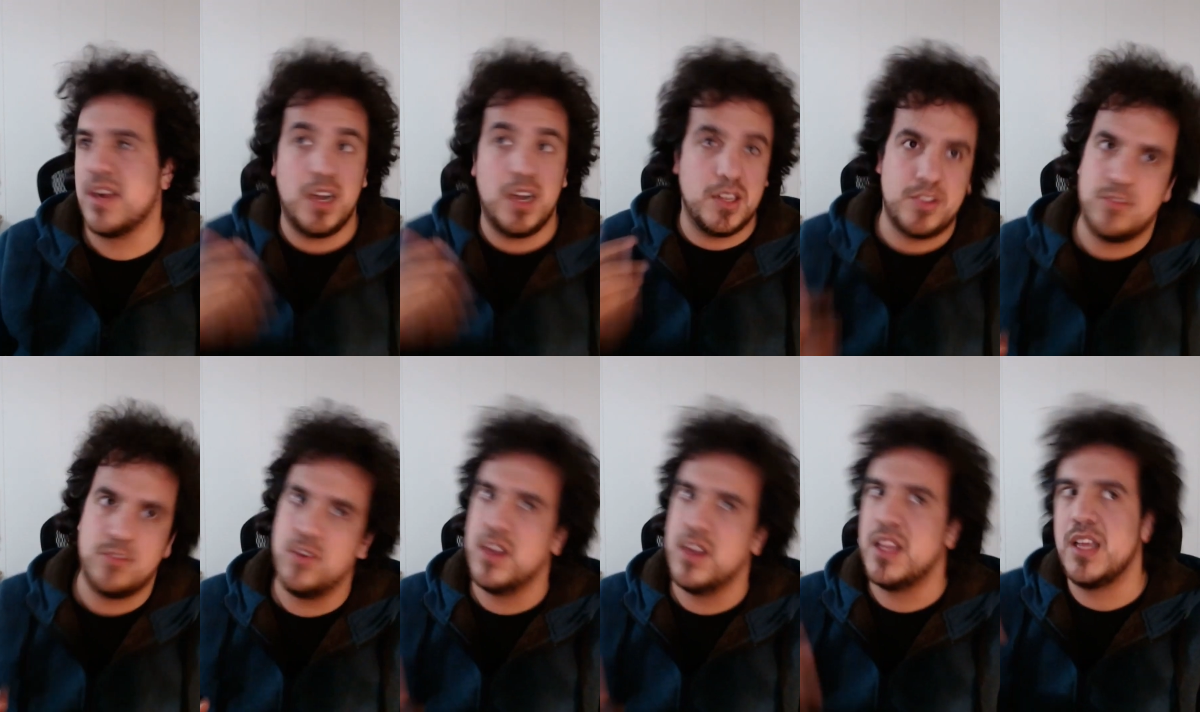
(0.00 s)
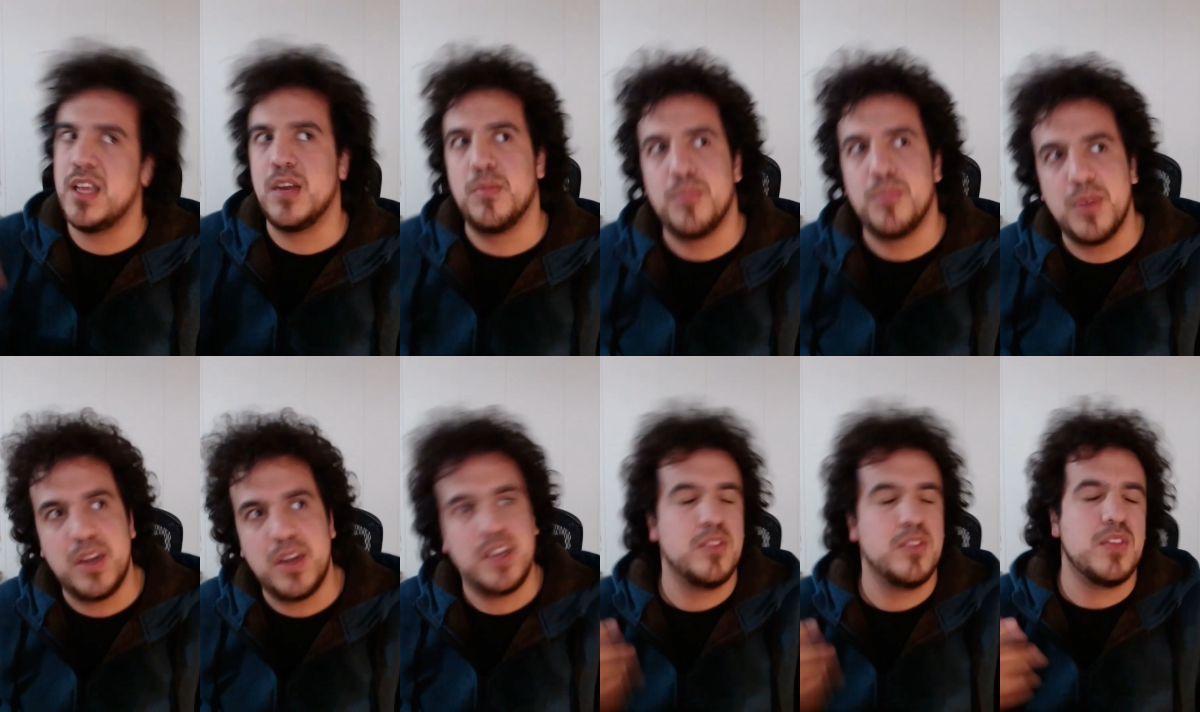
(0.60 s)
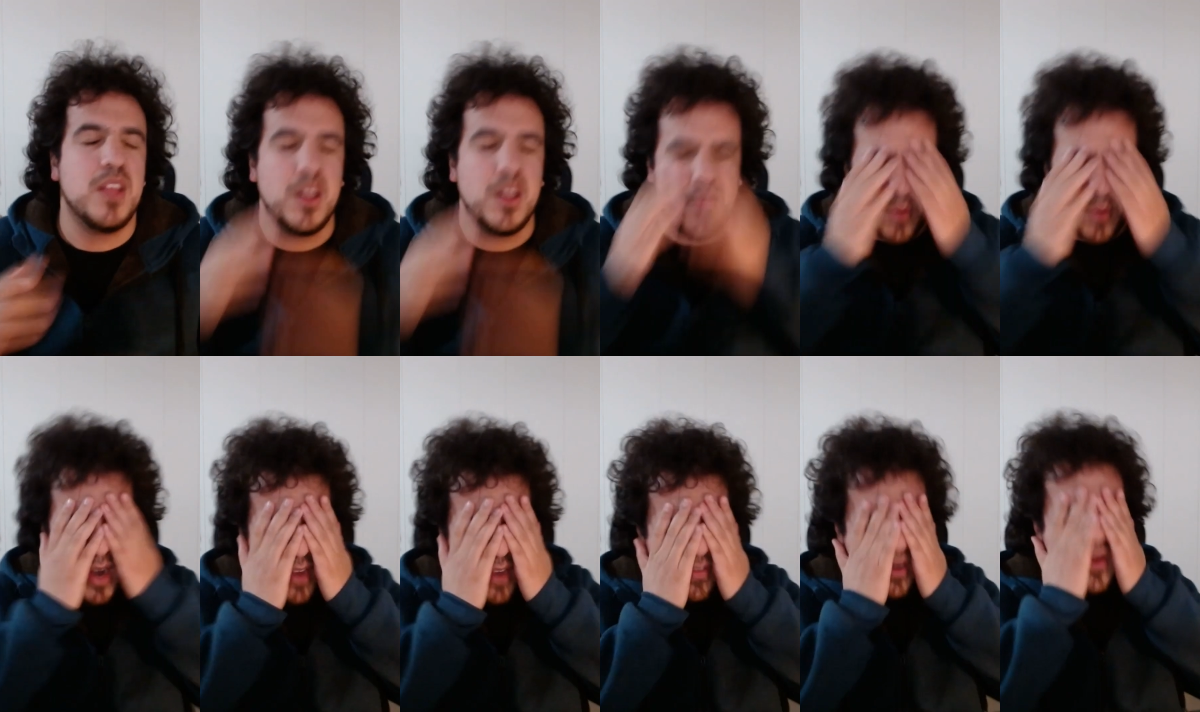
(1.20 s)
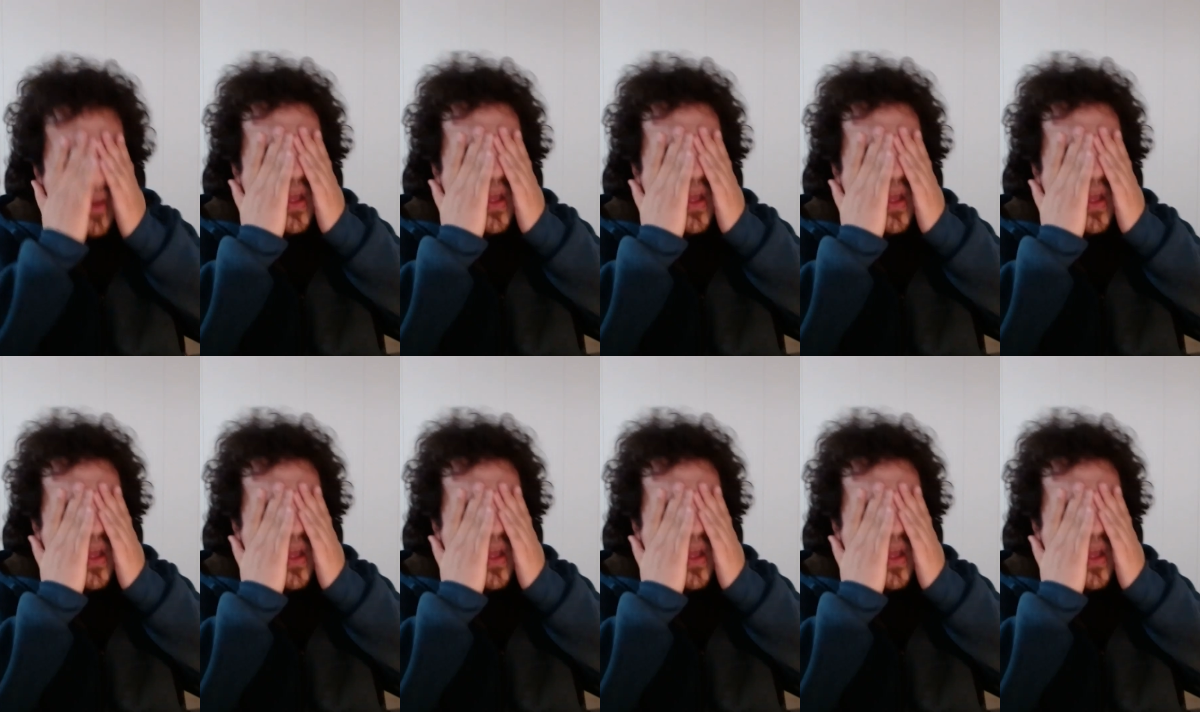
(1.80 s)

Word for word: Australia, Britain, New Zealand, wherever,